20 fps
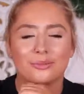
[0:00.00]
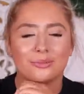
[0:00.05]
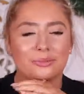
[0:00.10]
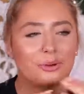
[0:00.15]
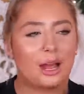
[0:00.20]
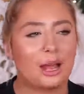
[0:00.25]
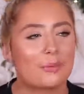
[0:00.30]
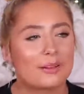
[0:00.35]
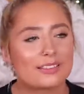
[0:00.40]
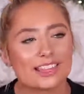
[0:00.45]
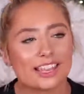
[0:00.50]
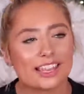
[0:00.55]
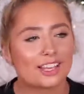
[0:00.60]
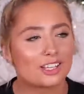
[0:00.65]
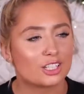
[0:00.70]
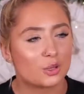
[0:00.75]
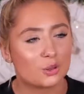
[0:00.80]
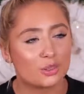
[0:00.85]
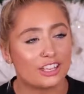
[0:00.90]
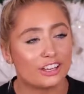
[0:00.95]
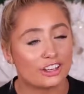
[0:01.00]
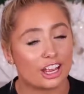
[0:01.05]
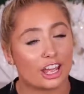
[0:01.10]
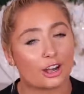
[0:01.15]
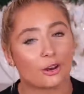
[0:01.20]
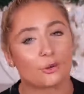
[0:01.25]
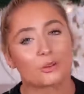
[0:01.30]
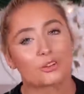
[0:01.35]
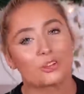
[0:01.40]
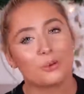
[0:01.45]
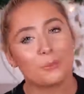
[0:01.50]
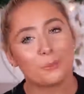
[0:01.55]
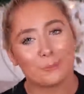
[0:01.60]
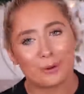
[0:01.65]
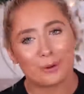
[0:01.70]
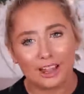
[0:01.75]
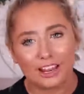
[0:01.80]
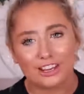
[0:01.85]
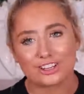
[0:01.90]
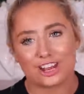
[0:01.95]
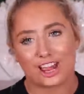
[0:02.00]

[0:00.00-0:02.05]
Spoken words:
why am I saying to the channel? To my